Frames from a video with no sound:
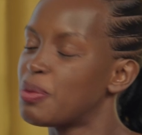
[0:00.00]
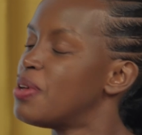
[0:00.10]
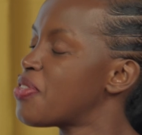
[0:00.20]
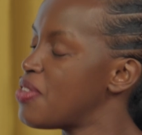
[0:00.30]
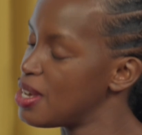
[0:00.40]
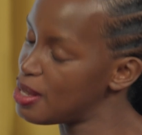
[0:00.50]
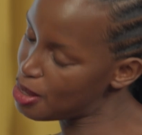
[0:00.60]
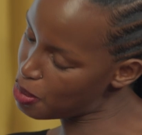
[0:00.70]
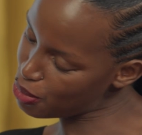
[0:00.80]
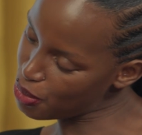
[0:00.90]
Well, thank you so
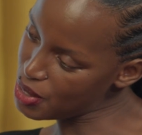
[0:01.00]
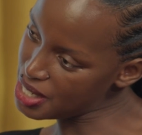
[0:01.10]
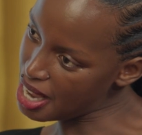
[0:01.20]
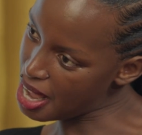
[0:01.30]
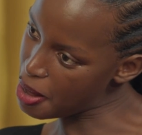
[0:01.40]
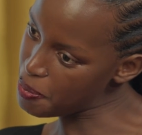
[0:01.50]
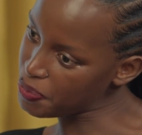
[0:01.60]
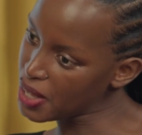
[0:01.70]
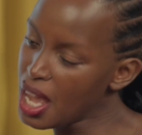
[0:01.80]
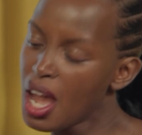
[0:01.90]
much for your time.
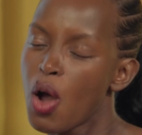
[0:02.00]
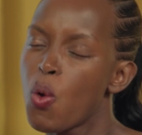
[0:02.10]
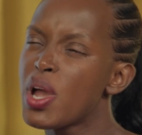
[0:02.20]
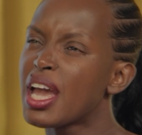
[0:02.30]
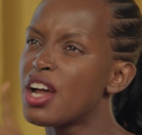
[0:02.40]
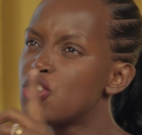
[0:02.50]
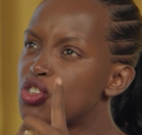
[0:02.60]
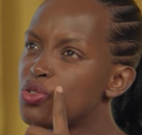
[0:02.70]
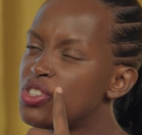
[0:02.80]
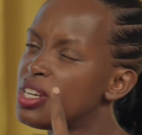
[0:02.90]
We catch
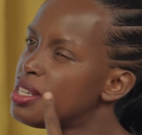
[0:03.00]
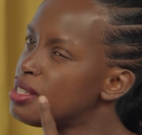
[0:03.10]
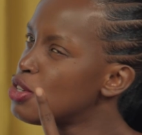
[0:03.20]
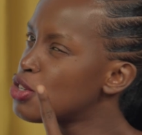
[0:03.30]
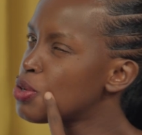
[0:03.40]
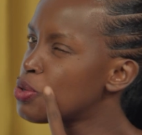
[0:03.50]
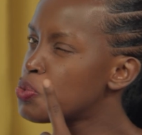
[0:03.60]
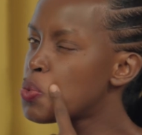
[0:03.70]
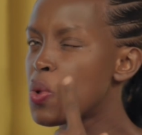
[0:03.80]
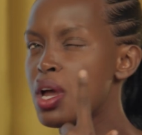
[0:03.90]
you. JDC shows
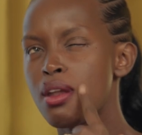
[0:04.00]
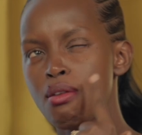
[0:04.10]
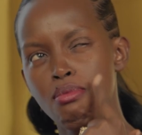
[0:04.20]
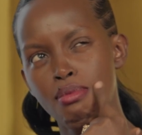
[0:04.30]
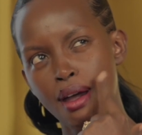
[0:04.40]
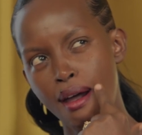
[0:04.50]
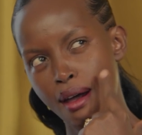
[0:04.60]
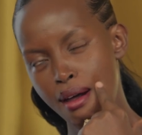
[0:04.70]
when and where?